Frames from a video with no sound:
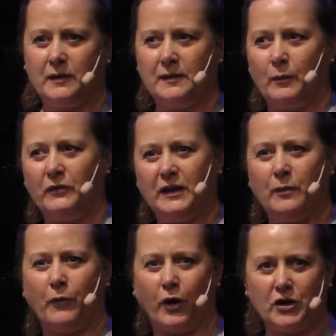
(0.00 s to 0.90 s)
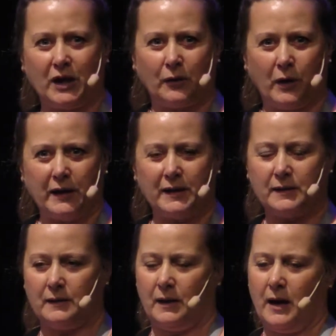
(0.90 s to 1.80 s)
some of the emerging
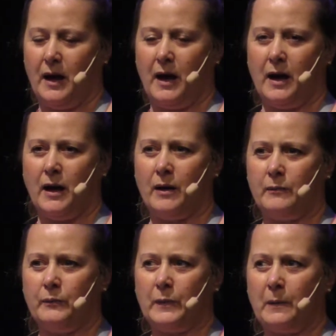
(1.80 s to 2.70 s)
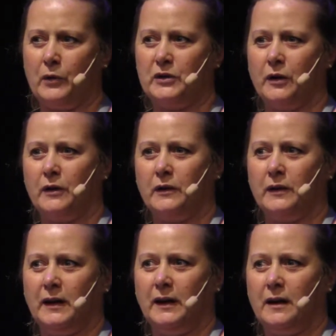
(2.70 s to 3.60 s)
rights. What are
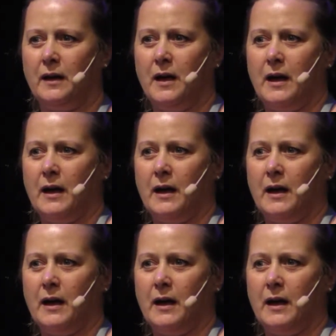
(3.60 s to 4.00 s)
the